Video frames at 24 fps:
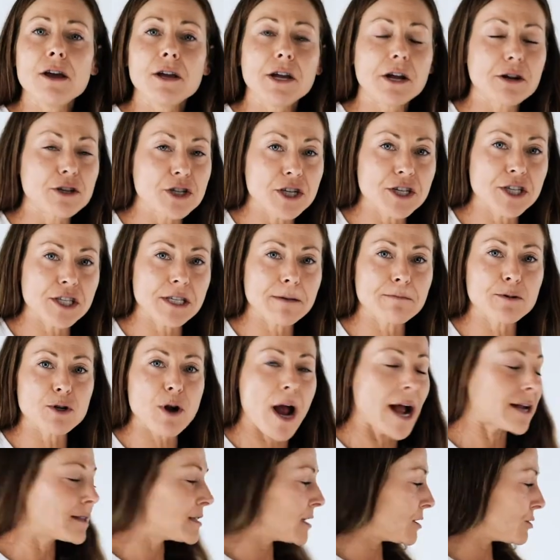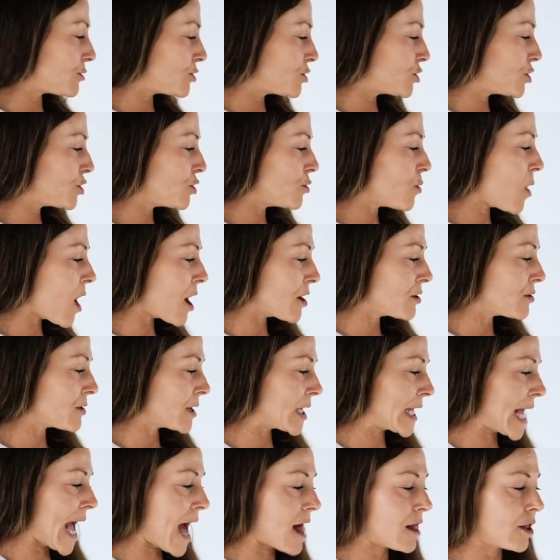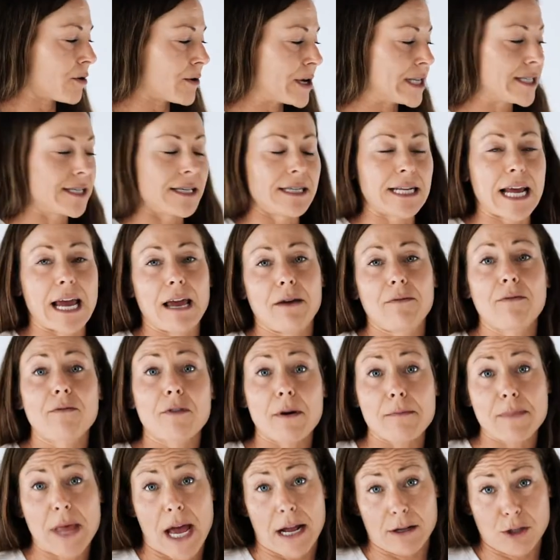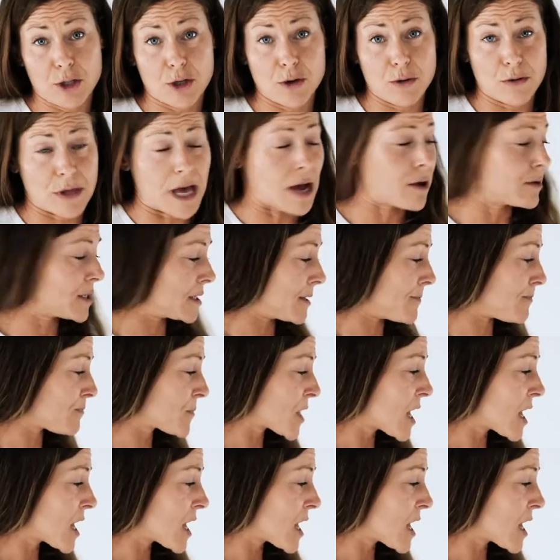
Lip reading: You're just subtracting 200 calories a day from that 2,000.